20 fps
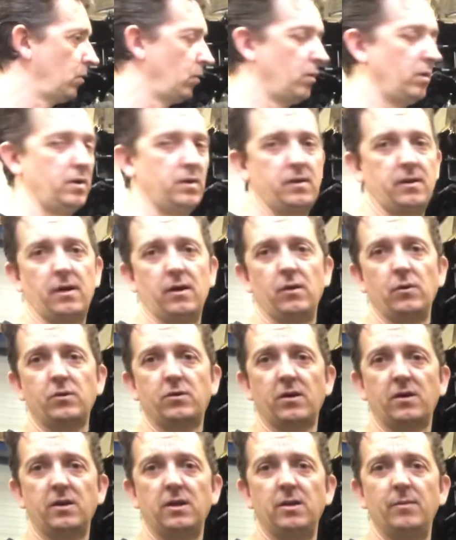I looked
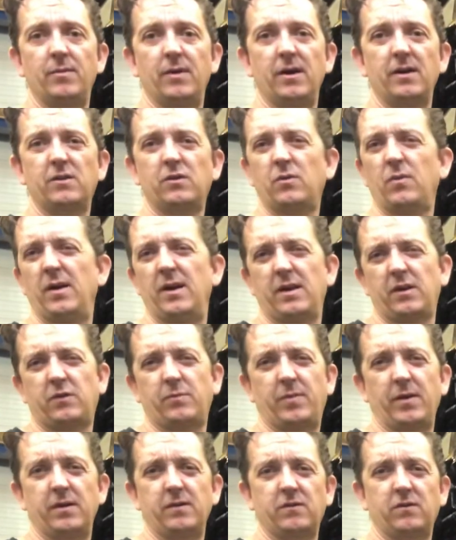on eBay; it's quite
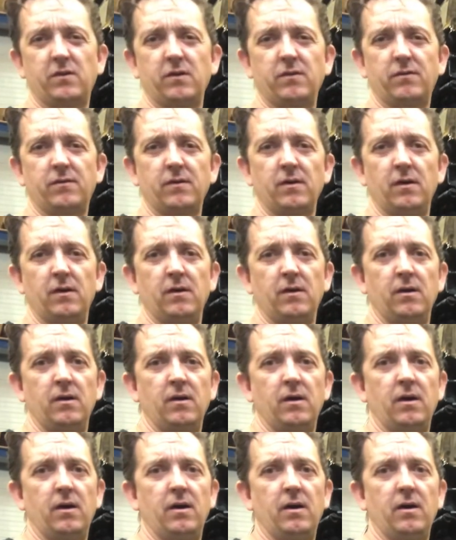expensive,
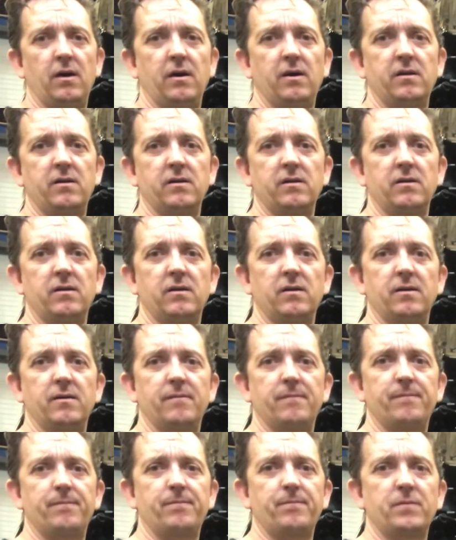and
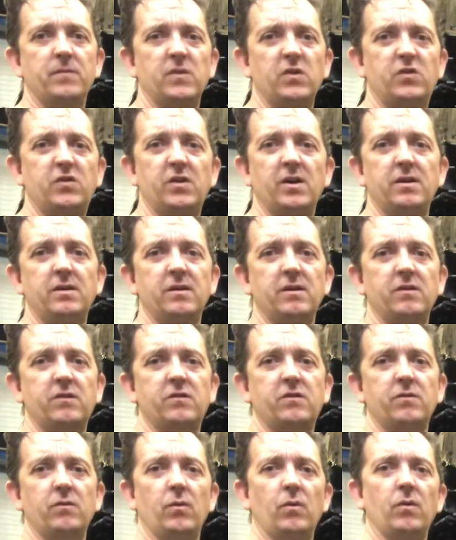the
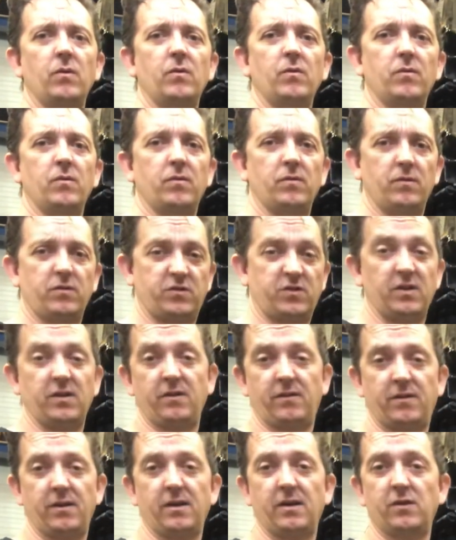shitty
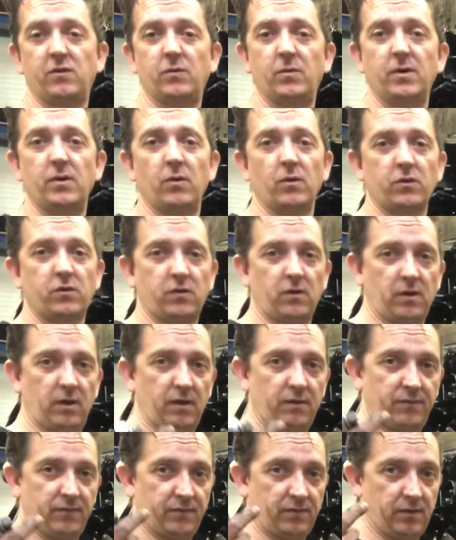thing is we also
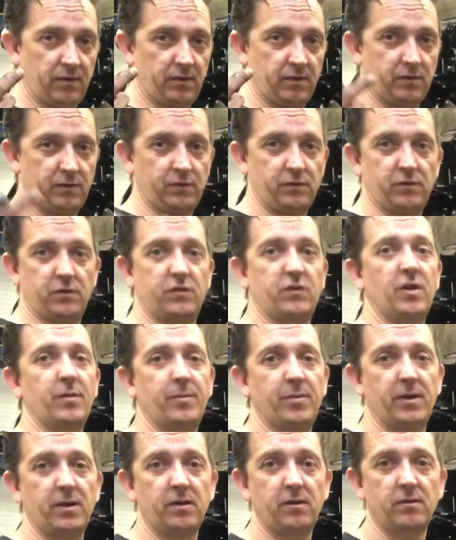have the
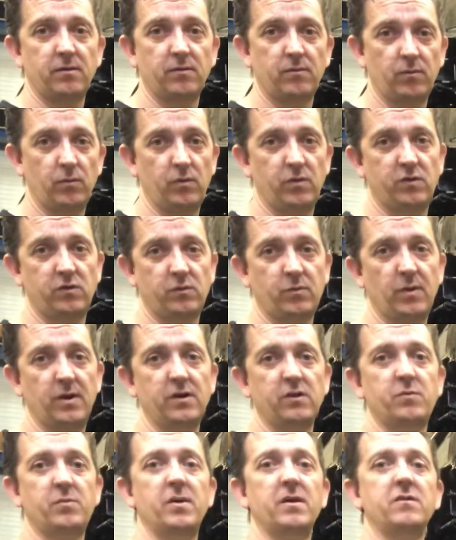shipping, which is quite
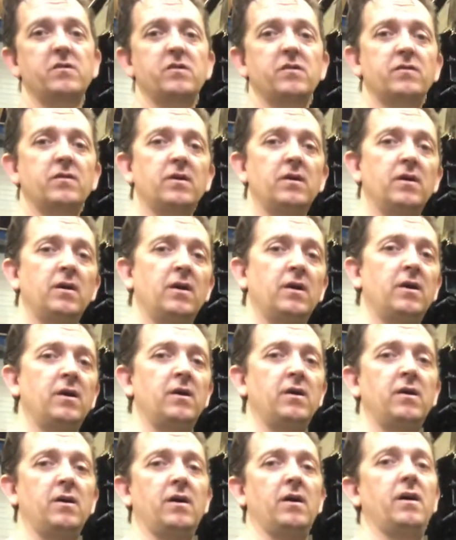expensive,
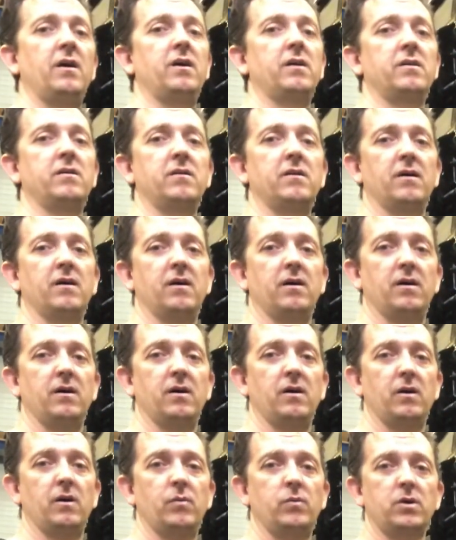and
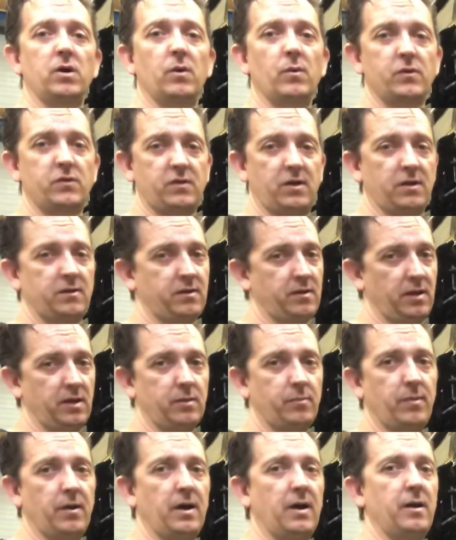we always get hit
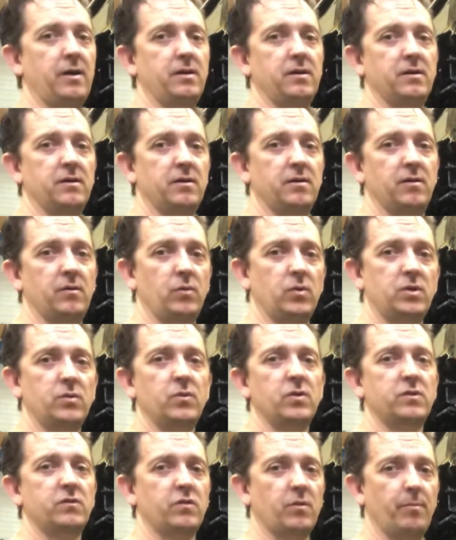by
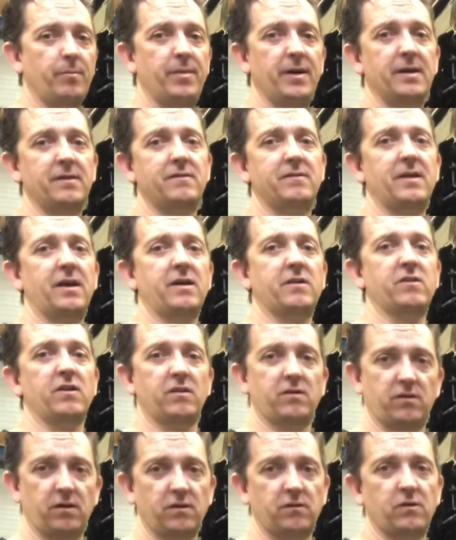with some bad tax
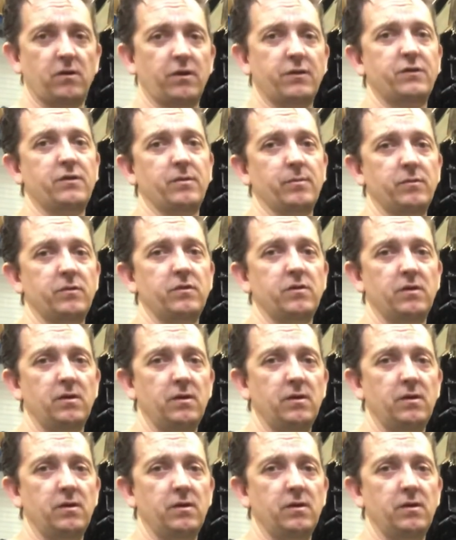at customs.